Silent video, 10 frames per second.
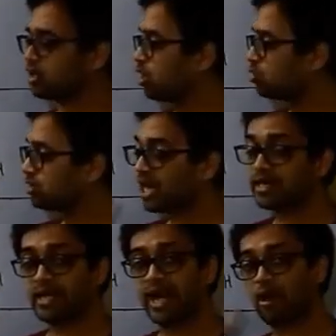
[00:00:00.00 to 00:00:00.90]
Now
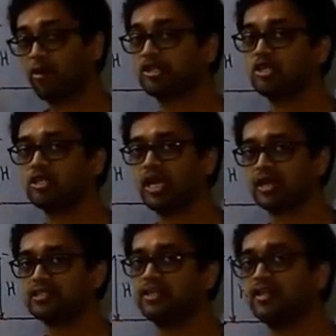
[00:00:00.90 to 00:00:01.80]
that horizontal
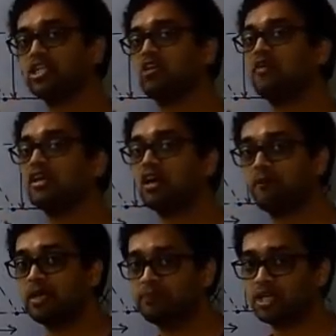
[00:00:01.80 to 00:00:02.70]
acceleration will come
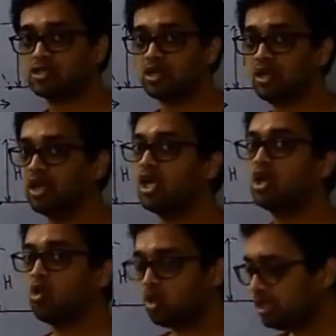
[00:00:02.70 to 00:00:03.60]
in picture
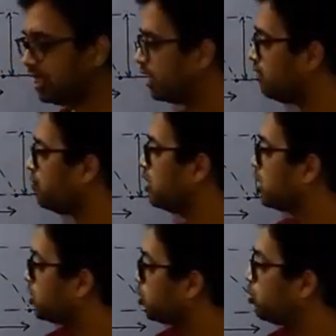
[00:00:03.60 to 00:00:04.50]
only if
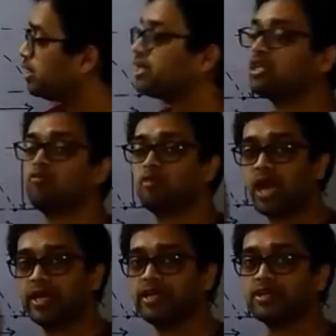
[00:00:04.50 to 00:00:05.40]
during the
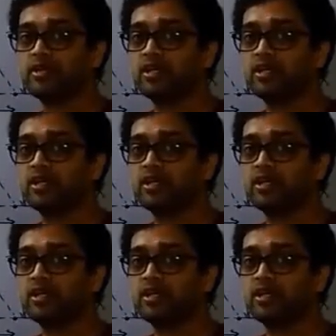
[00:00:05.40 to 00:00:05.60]
flight